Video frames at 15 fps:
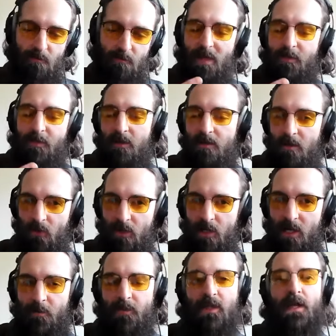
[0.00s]
maybe a little more
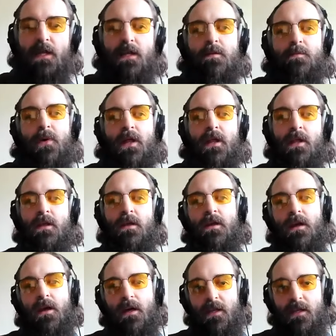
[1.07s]
complicated, but
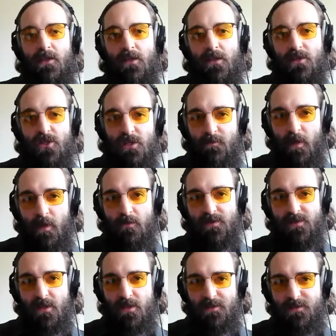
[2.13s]
can achieve better
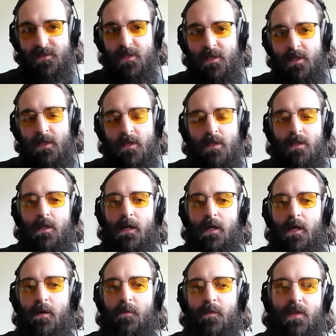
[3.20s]
results.
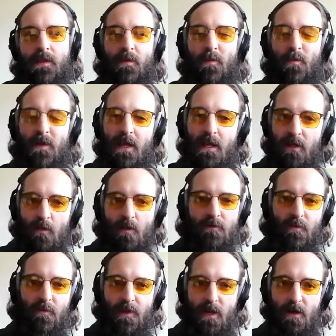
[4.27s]
And then we kind of go on
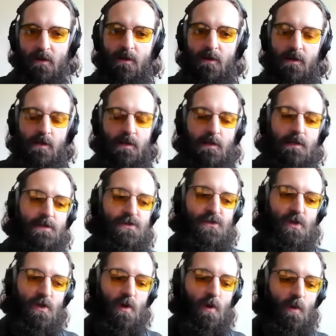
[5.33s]
from there.
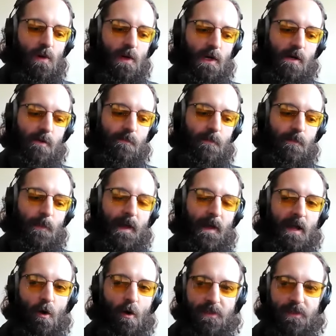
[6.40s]
So I hope